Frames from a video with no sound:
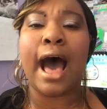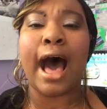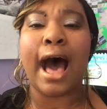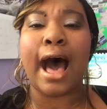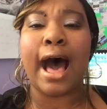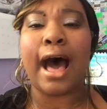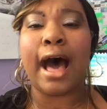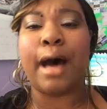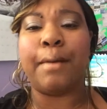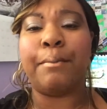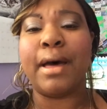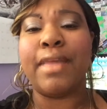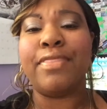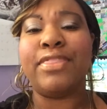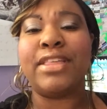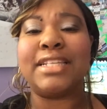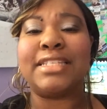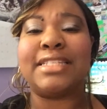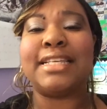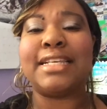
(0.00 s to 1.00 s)

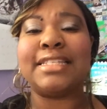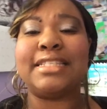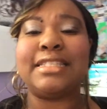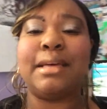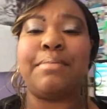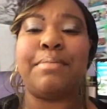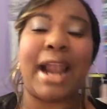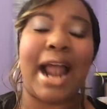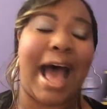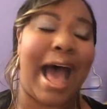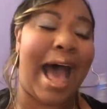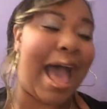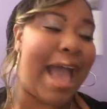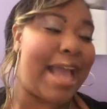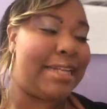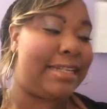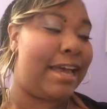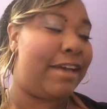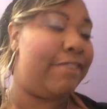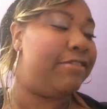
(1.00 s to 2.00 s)
The system that
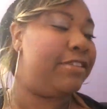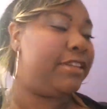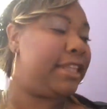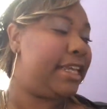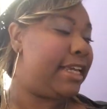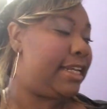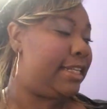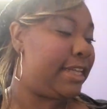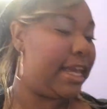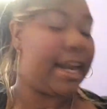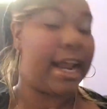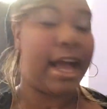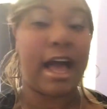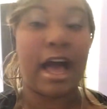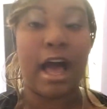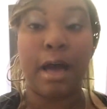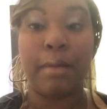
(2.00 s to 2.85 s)
I definitely did